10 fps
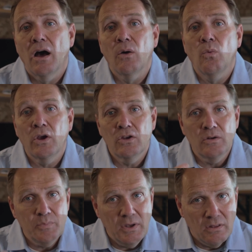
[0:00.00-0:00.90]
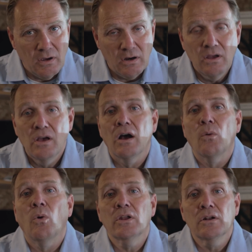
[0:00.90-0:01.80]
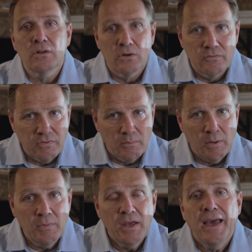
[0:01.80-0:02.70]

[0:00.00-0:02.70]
I want you to be there. I want you to learn from them.